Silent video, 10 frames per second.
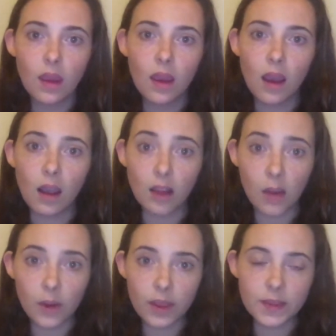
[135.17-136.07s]
Along
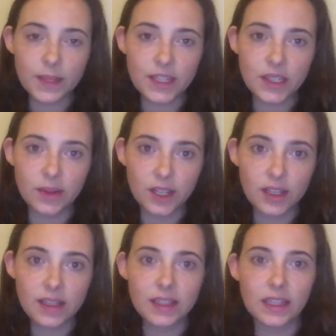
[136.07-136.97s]
with species
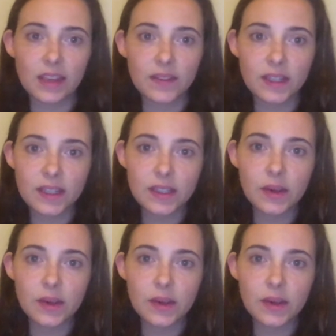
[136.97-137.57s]
richness and evenness,